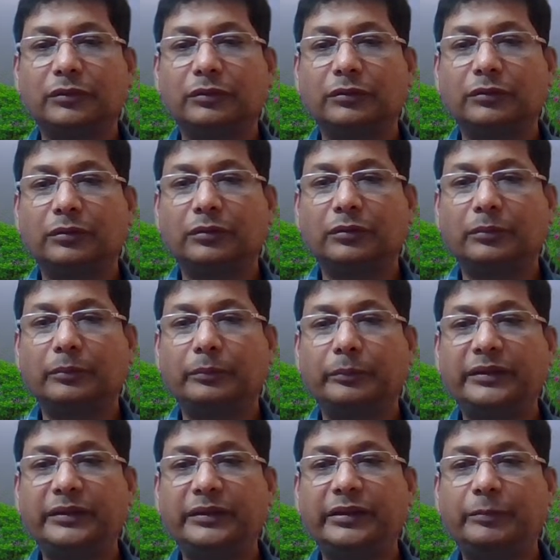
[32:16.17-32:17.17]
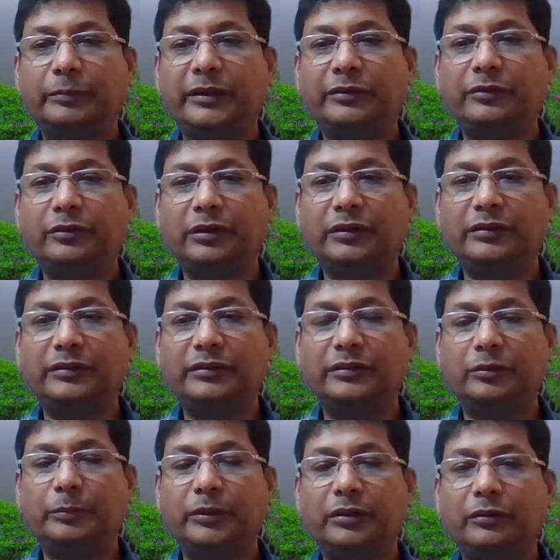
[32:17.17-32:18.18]
Best explanation is topic. Well,
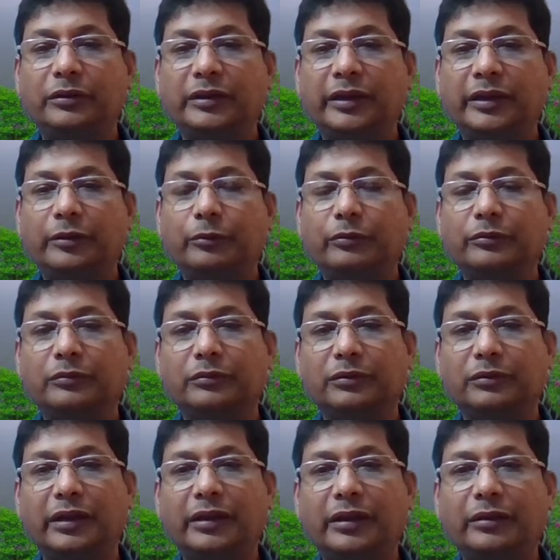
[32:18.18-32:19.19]
thank you. Thank you.